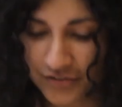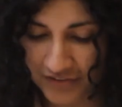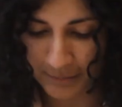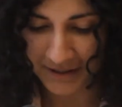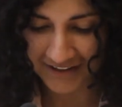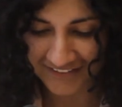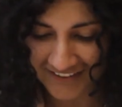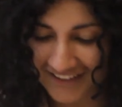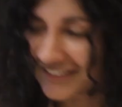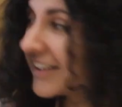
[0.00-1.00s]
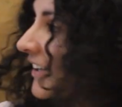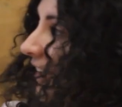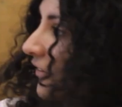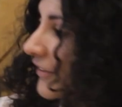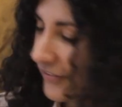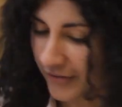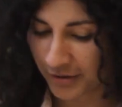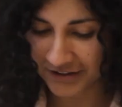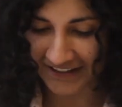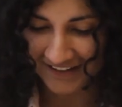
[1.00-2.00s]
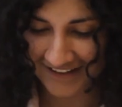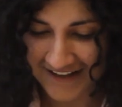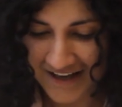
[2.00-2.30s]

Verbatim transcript: Usama Hasan, Ghaffar's colleague,